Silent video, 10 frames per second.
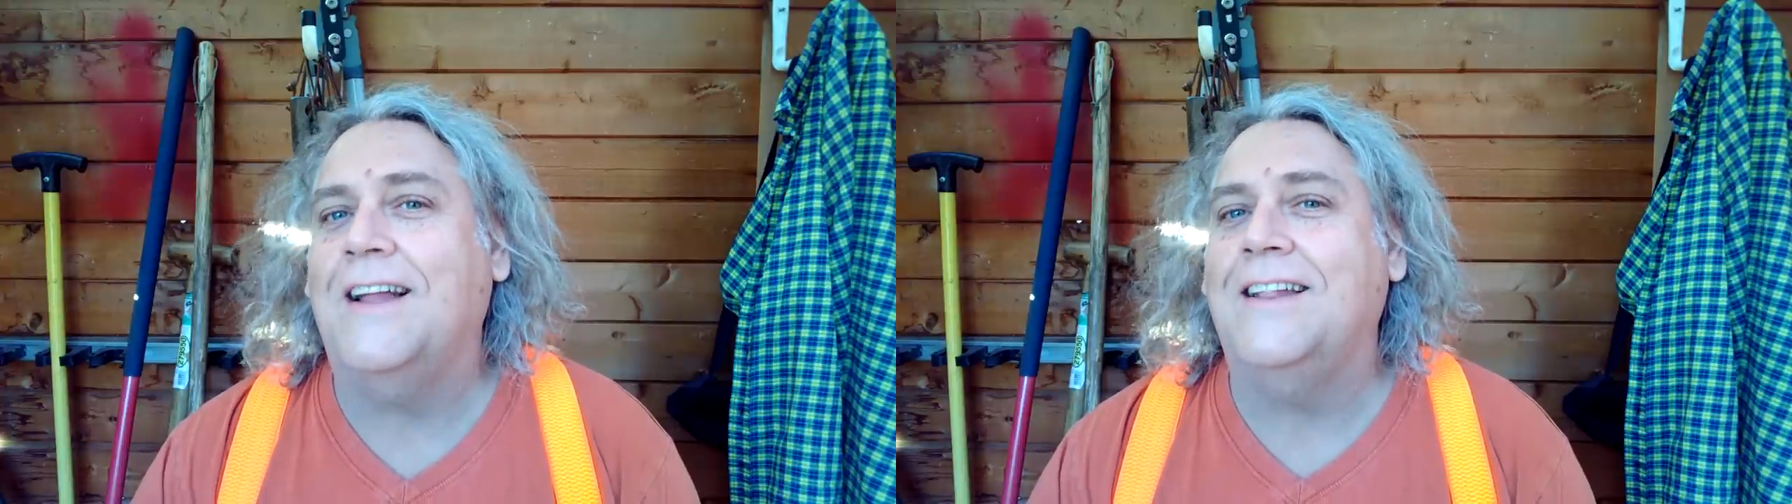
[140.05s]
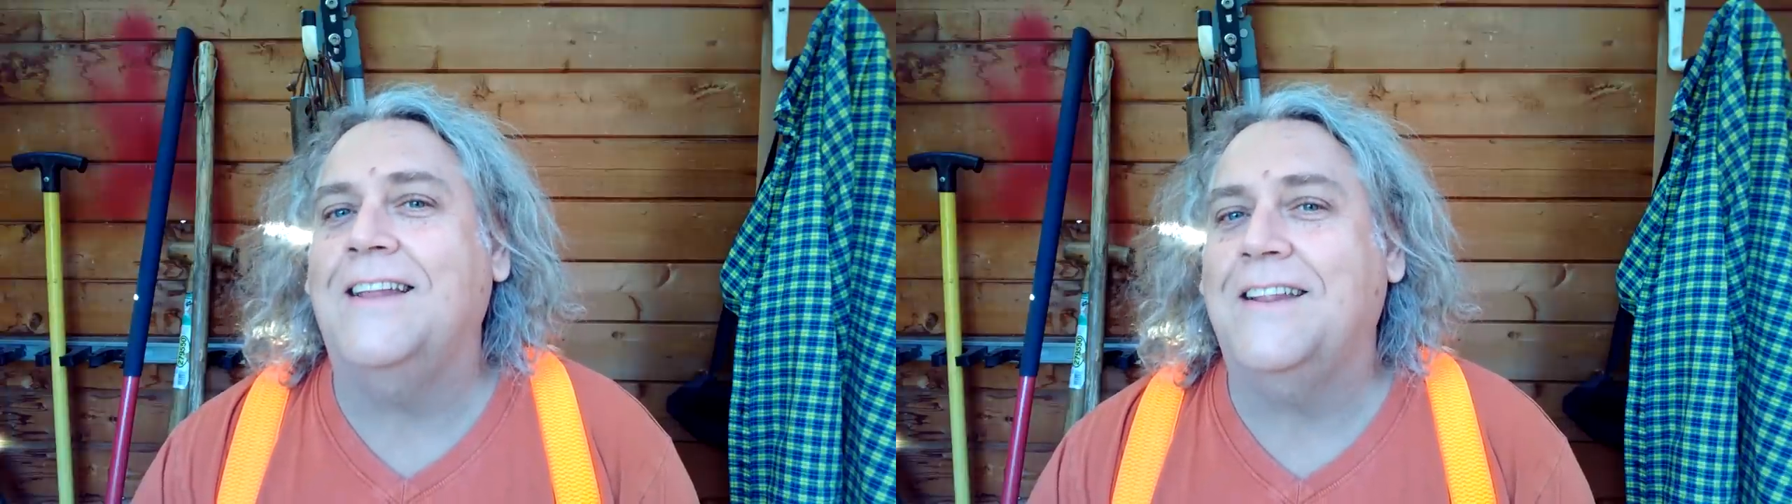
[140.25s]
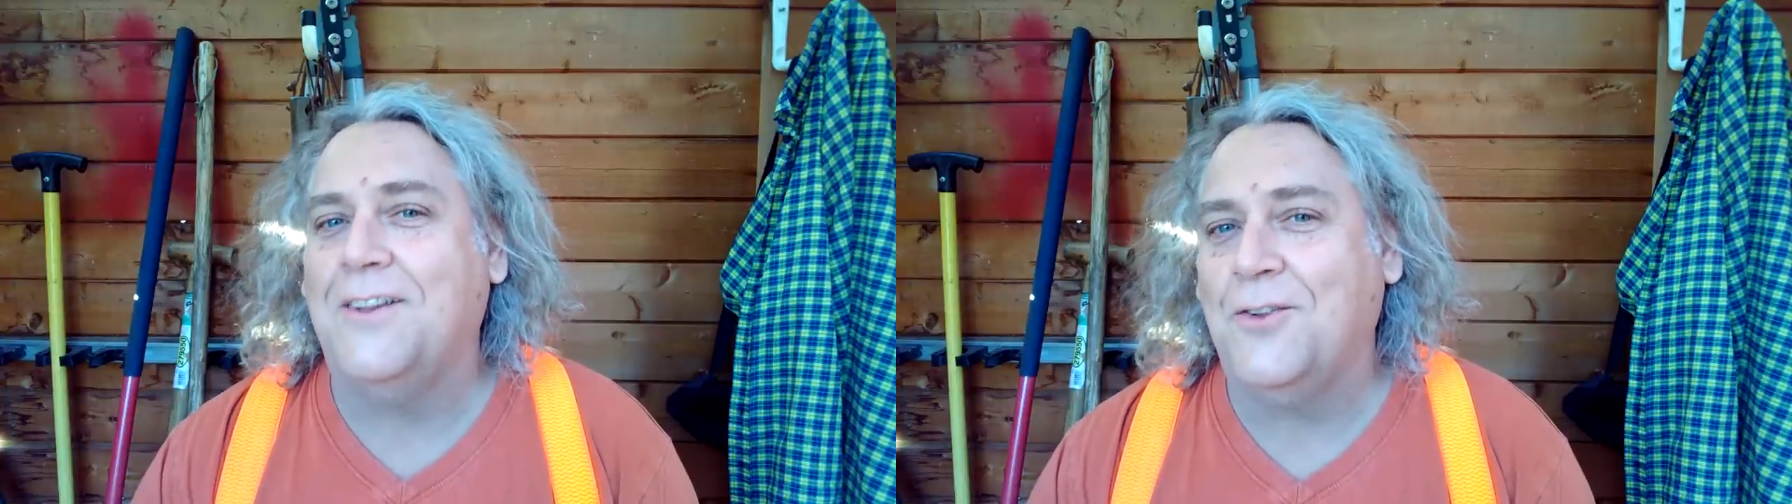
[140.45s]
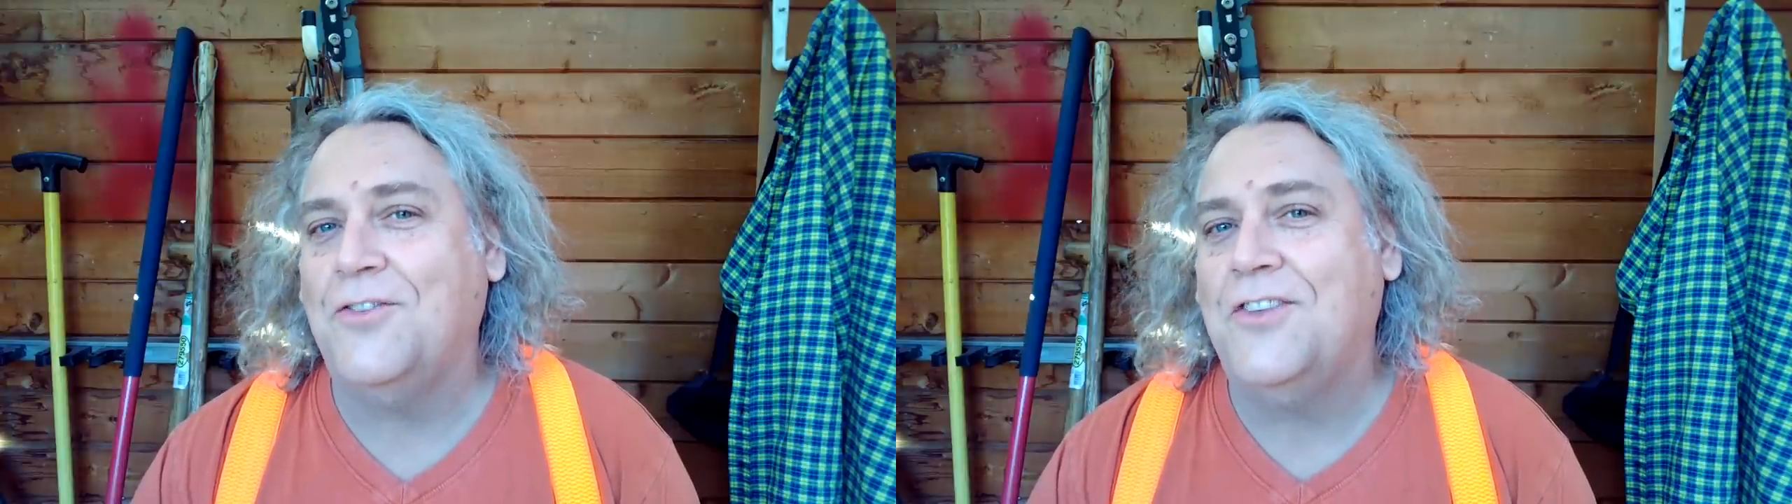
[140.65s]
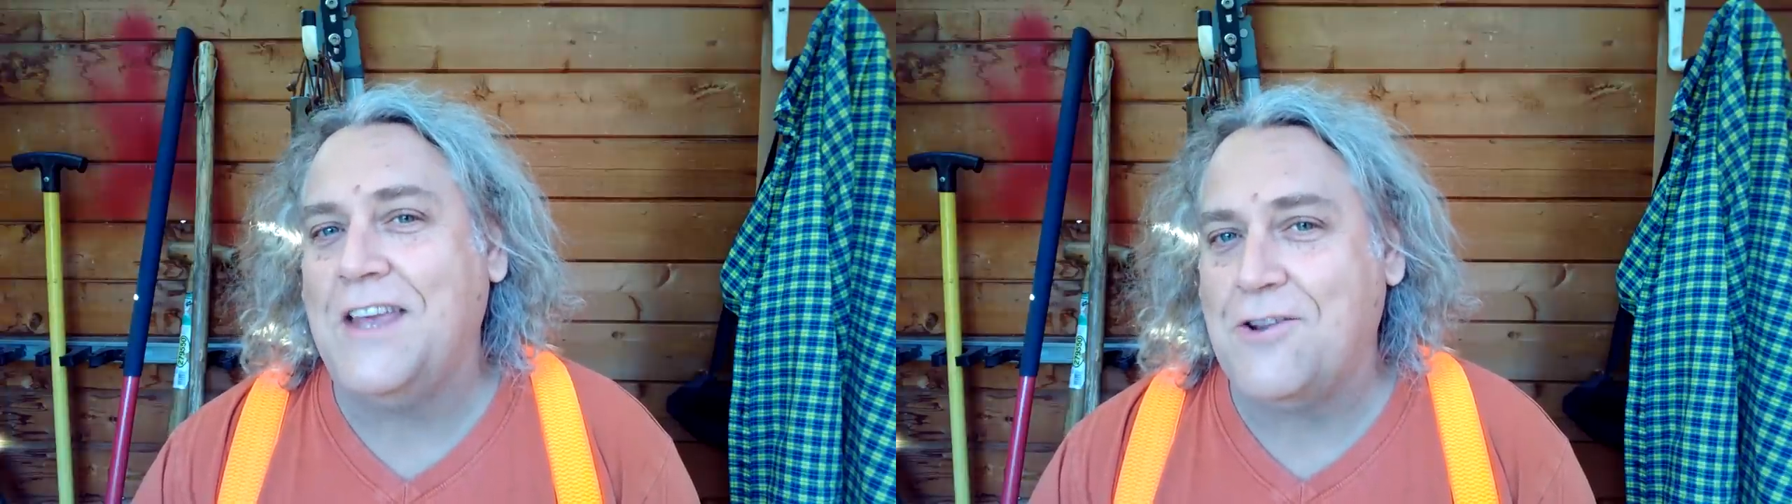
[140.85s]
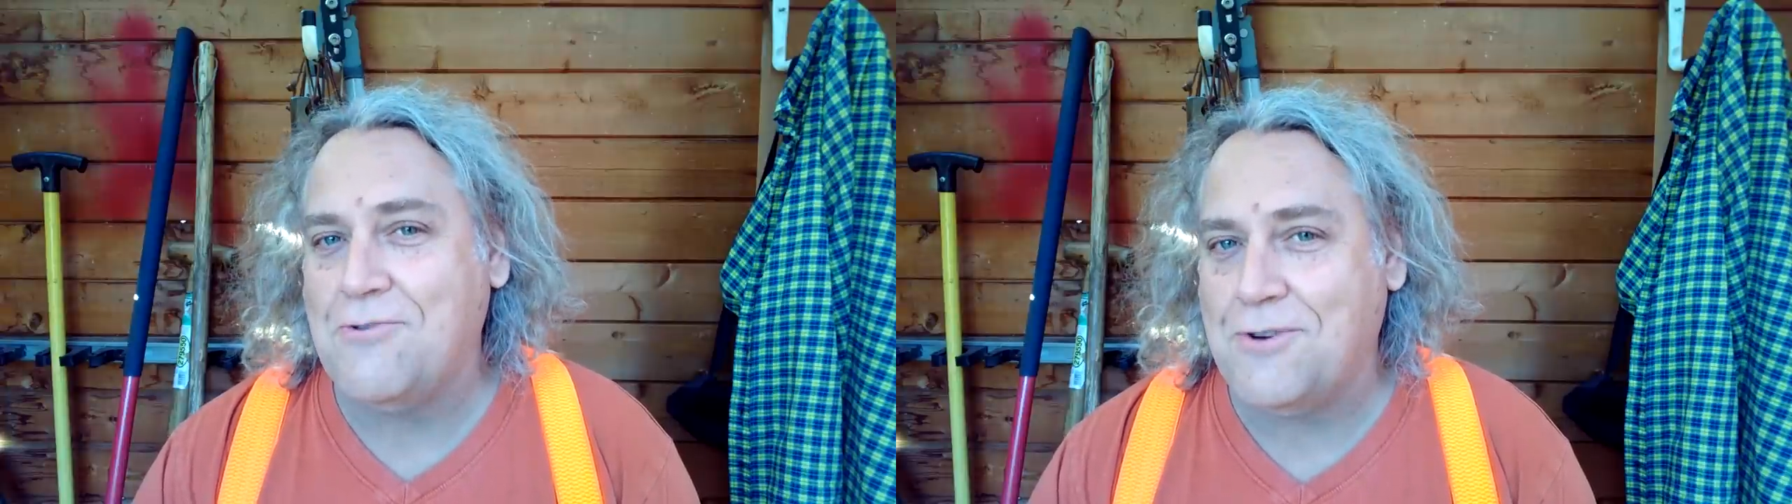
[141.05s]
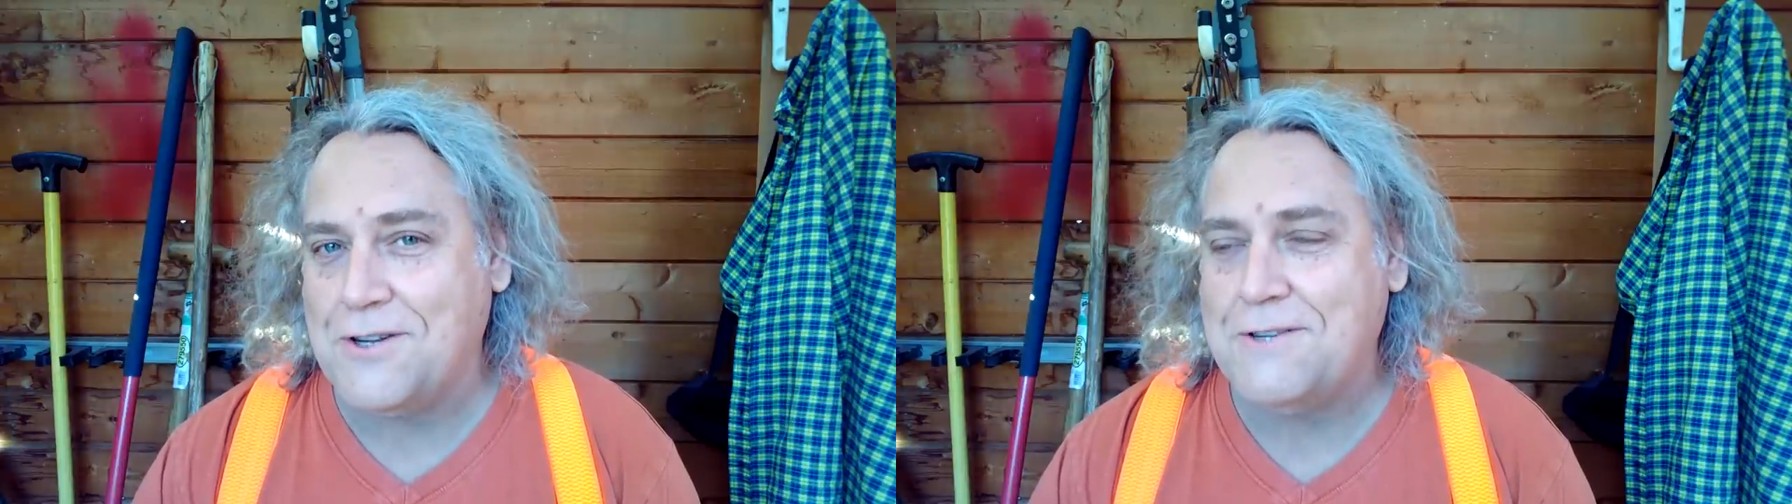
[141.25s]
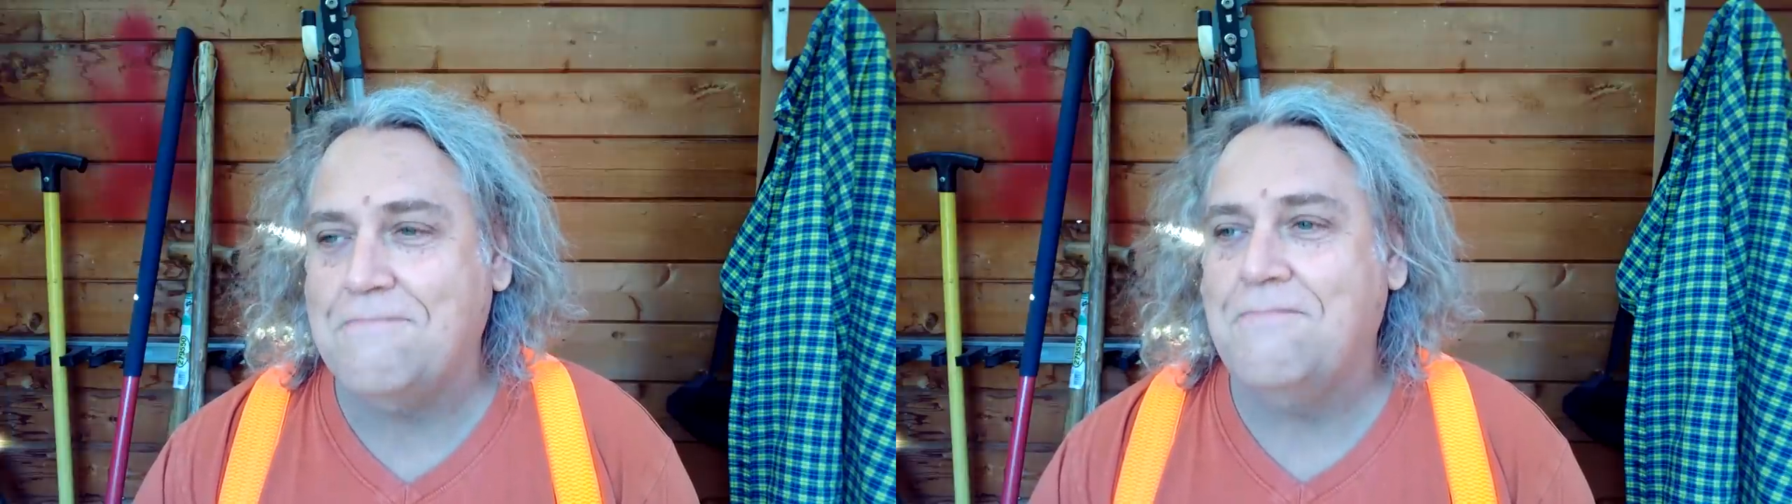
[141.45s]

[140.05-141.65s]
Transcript: a little secret.